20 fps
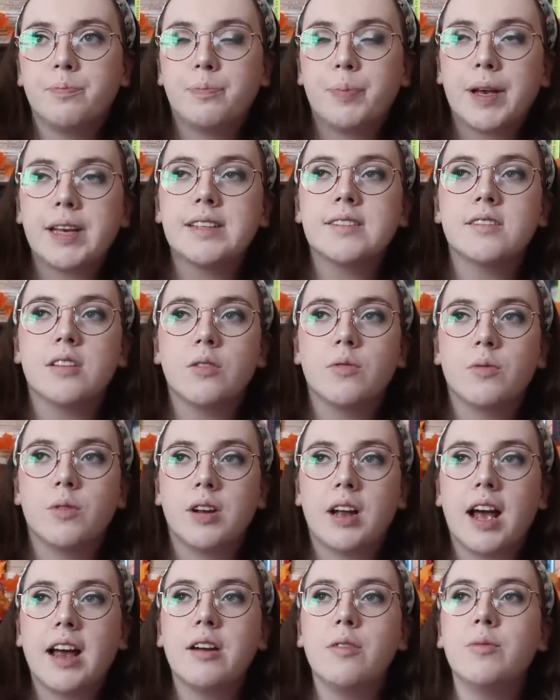based on
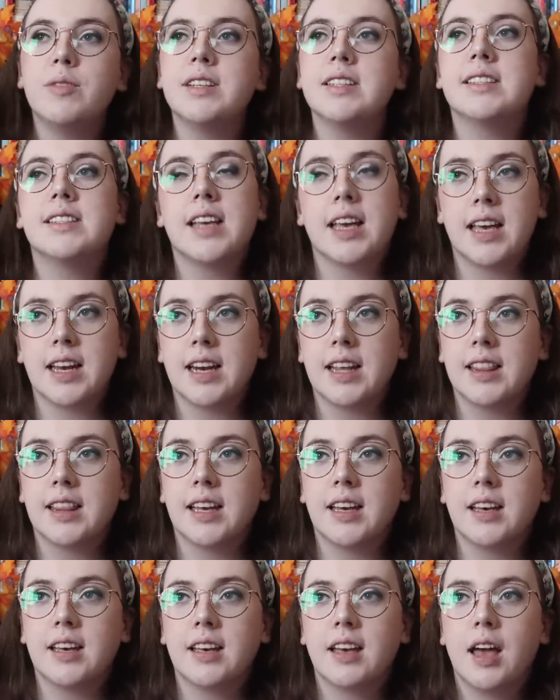what, I don't want to say
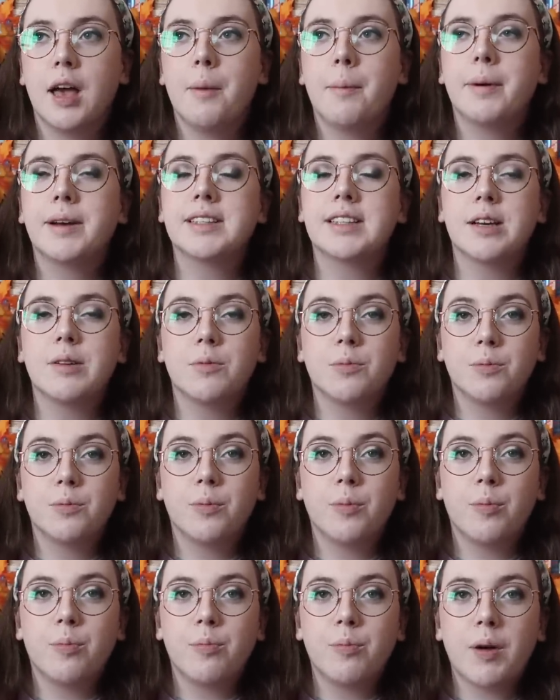anything, because I
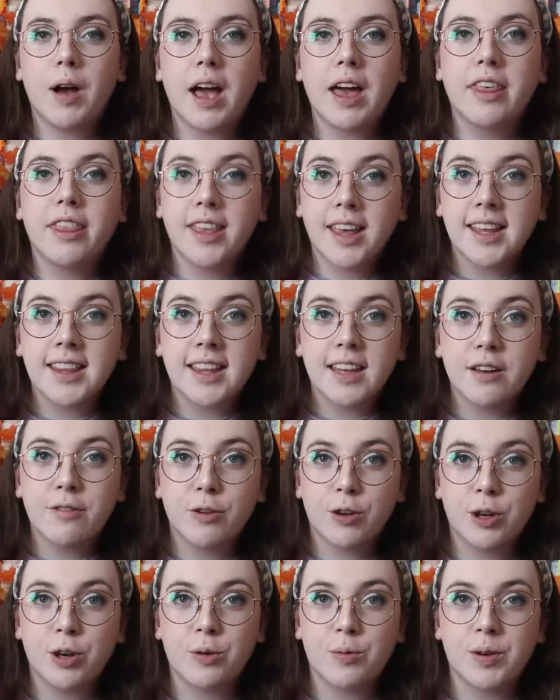I think that if
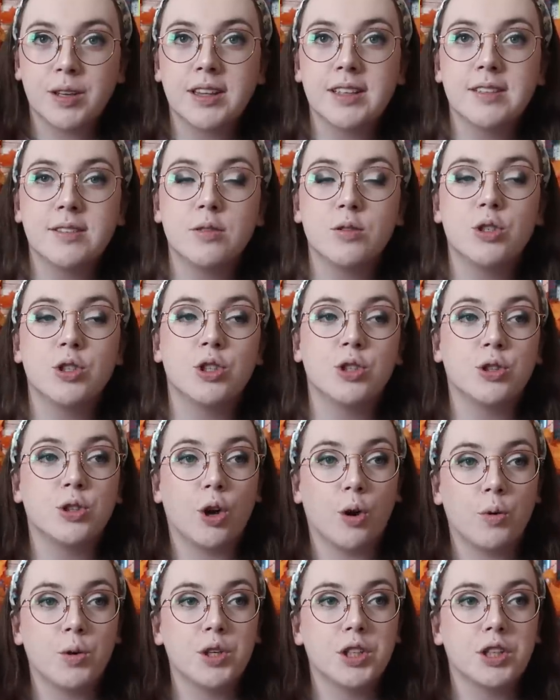you're going to read this, you should just
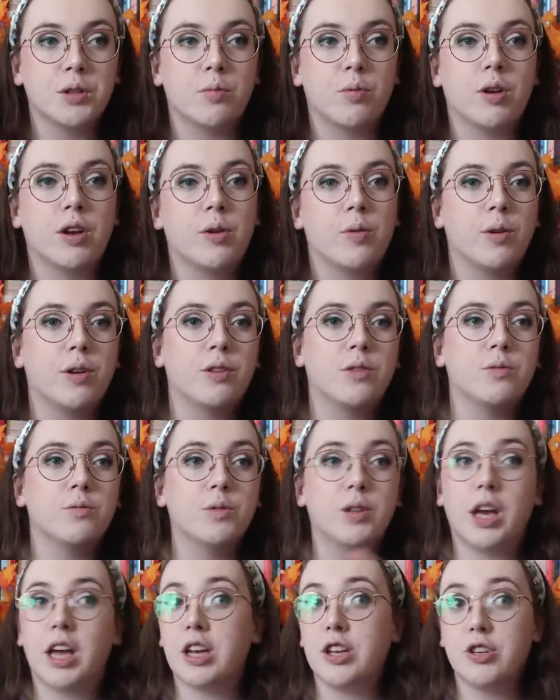go into the prequel
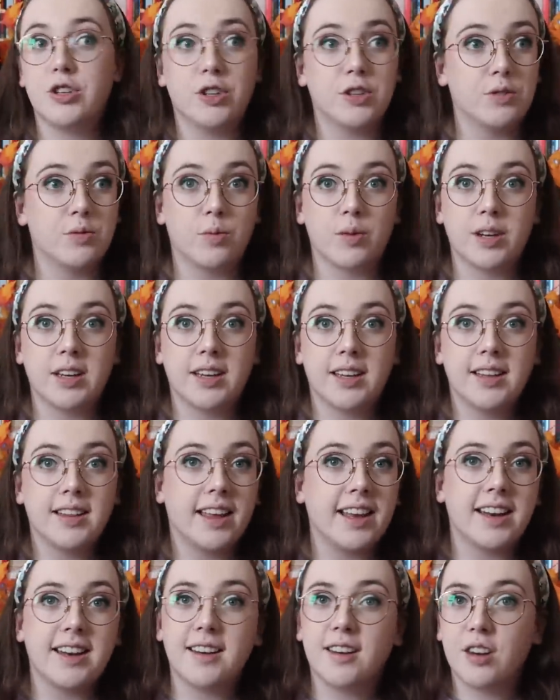and just read it,
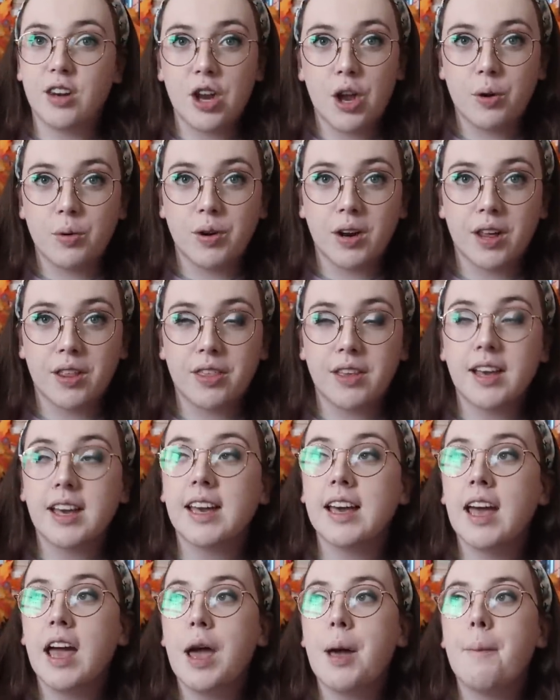like, know
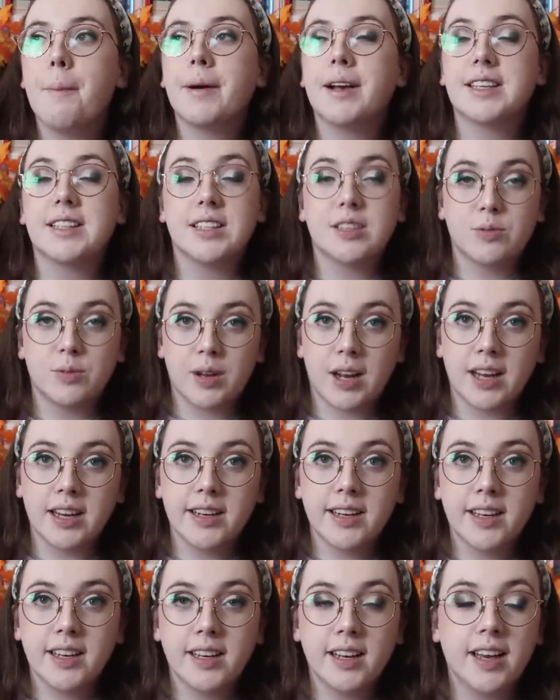nothing, because that's what I
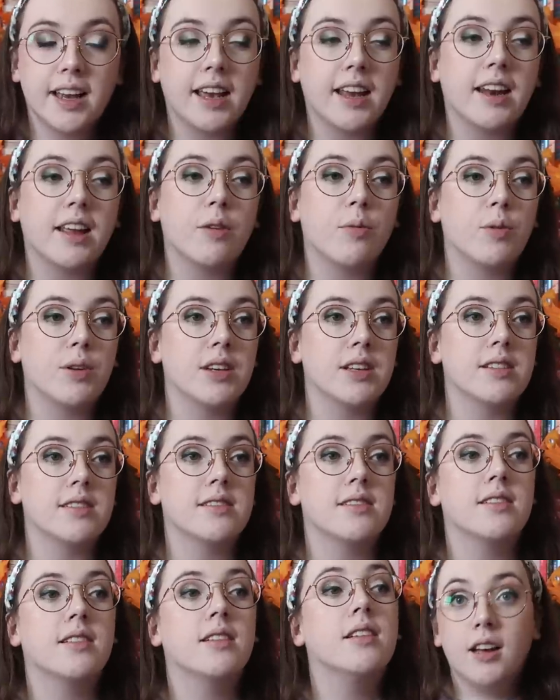did, and it
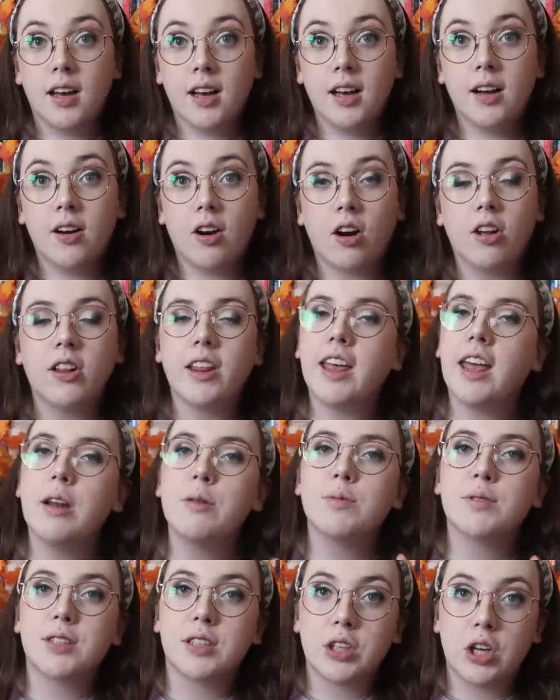was, all I had
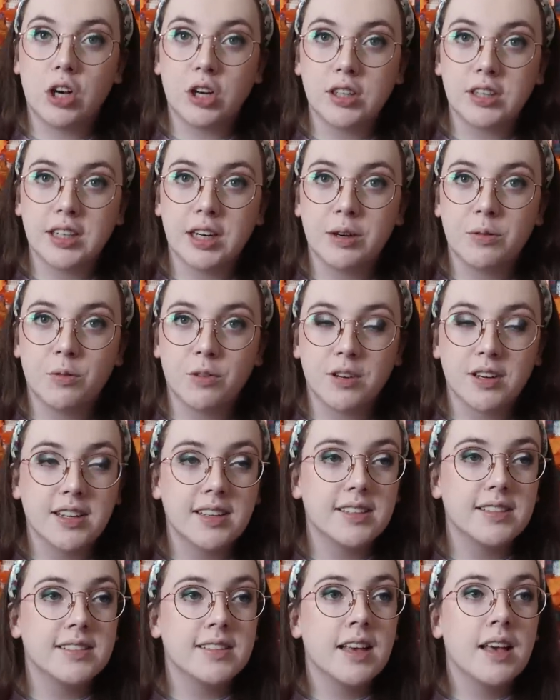was the content
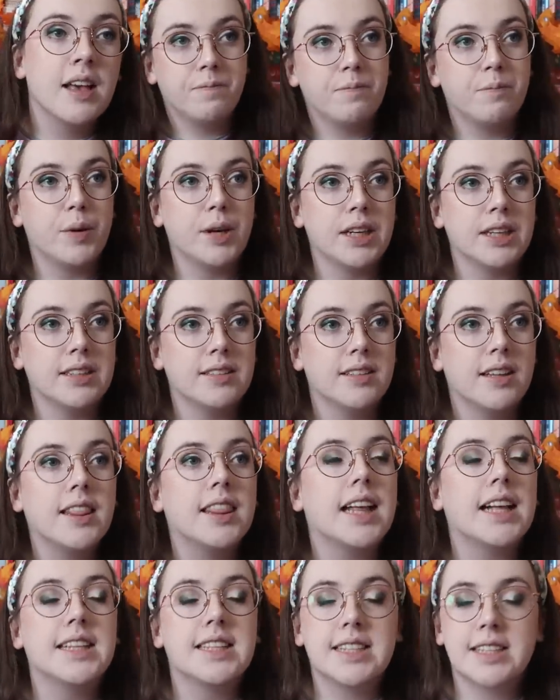warnings. But
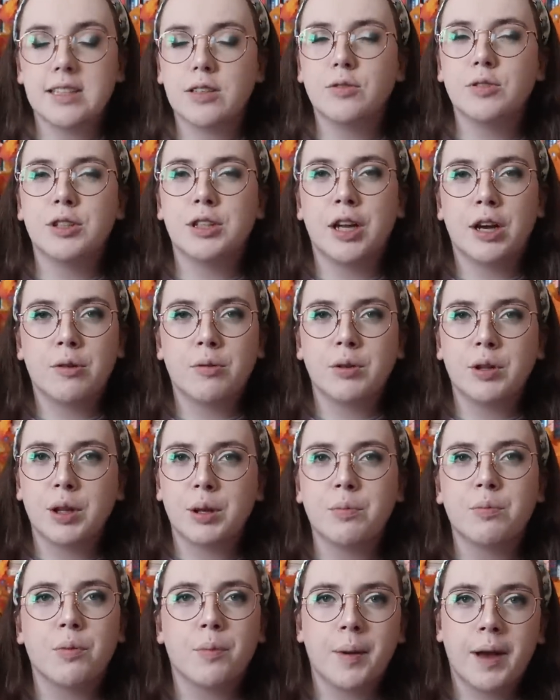that still did not really
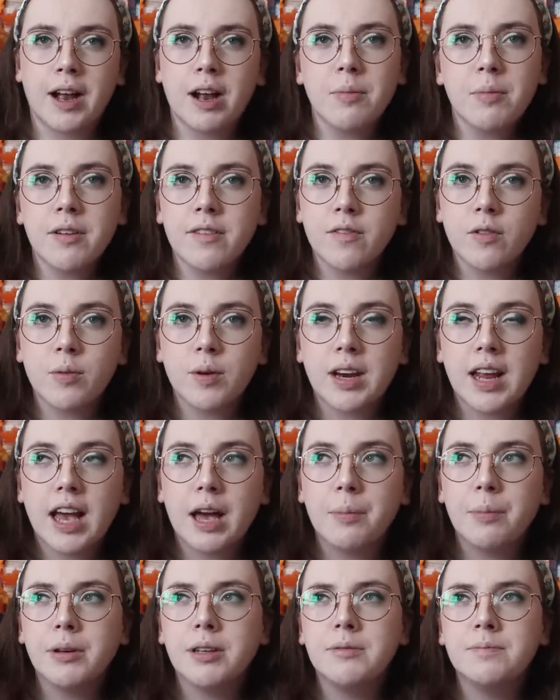prepare me for what
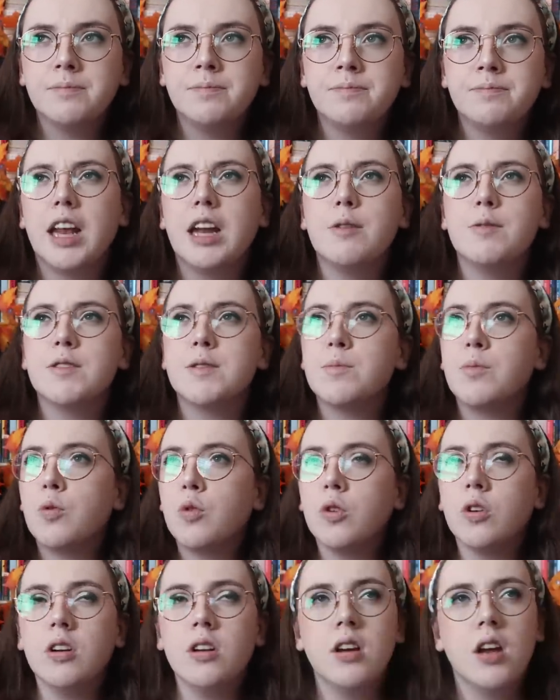happened. And it was
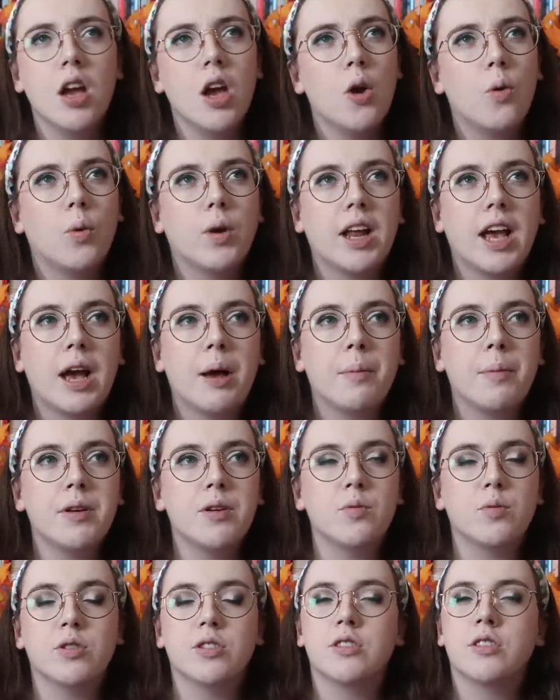more, what
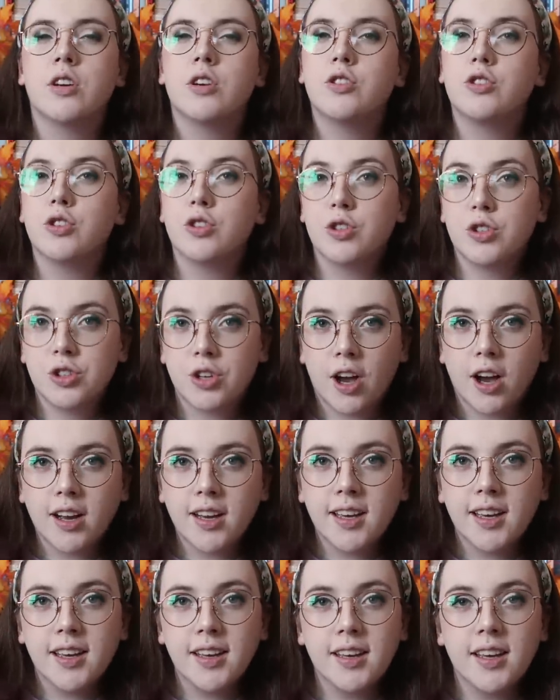happened was just
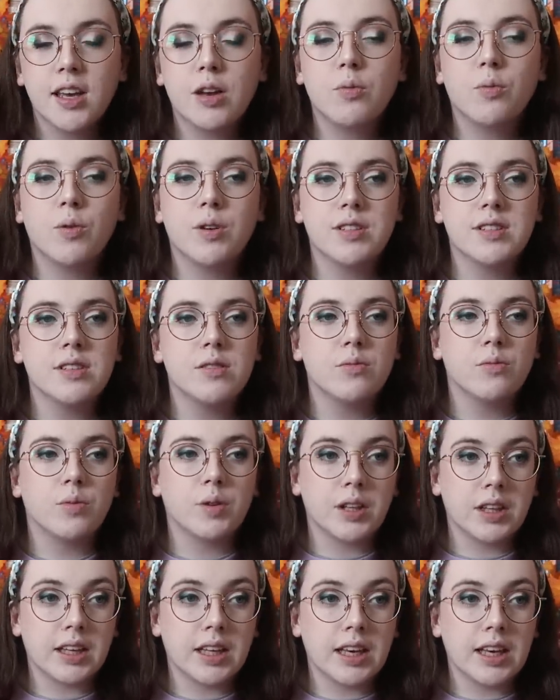shocking. It wasn't
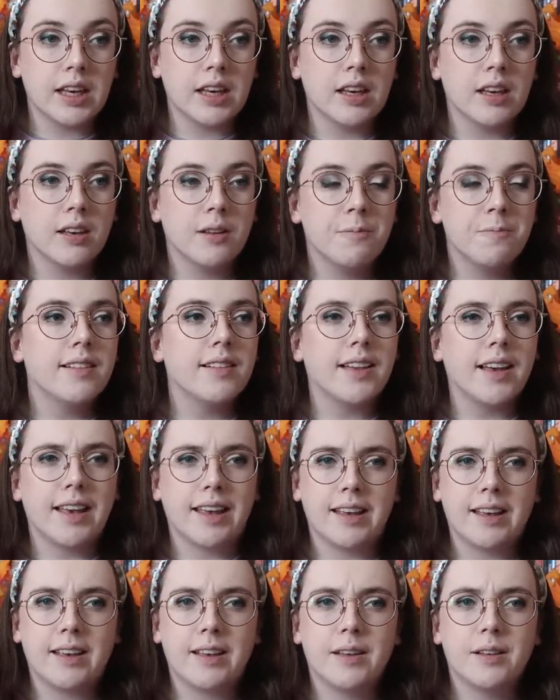really,
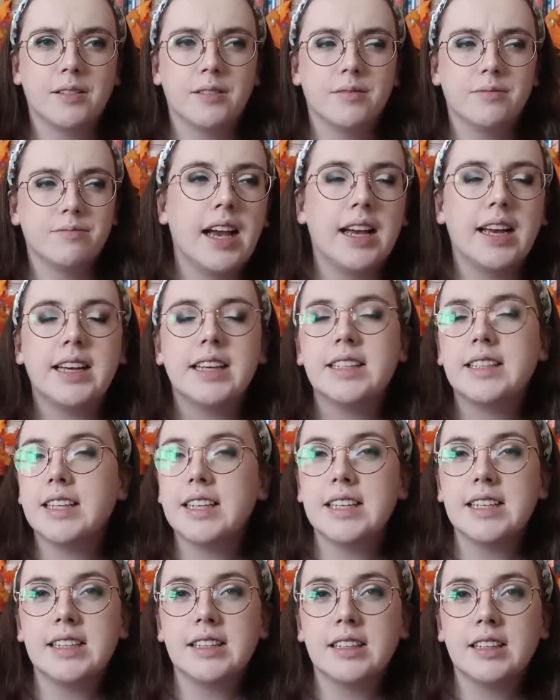like, it
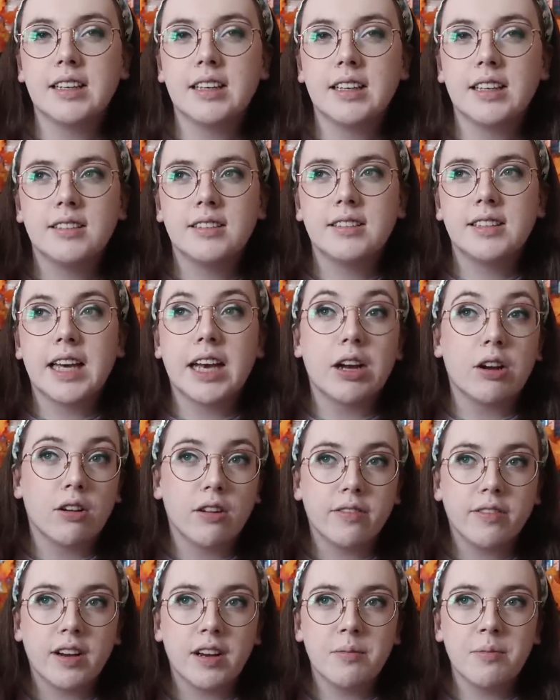didn't
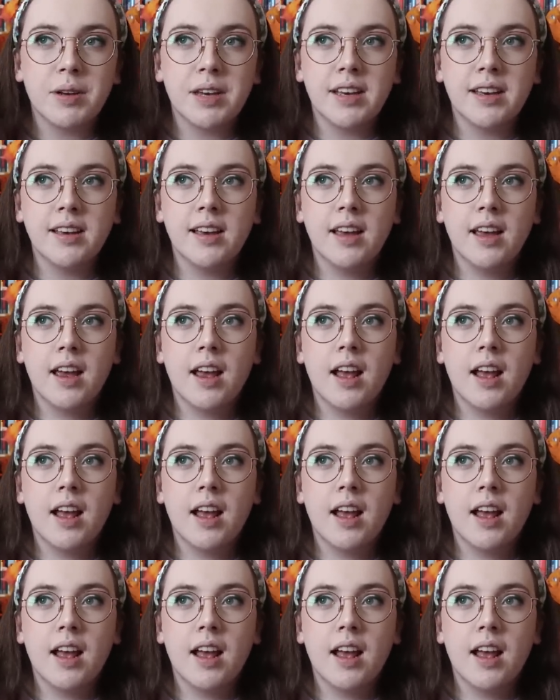terrify me.